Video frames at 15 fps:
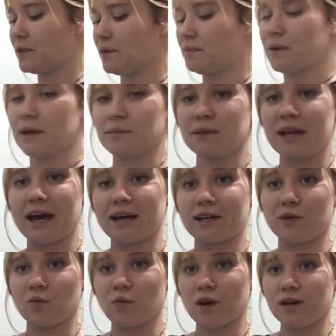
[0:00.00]
But I'm going to add
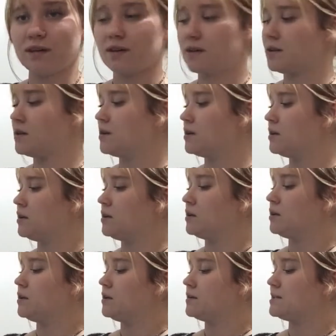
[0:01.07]
in 1
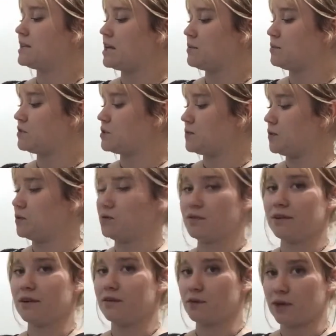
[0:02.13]
tablespoon
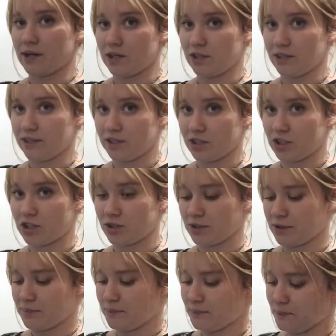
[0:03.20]
of granulated sugar.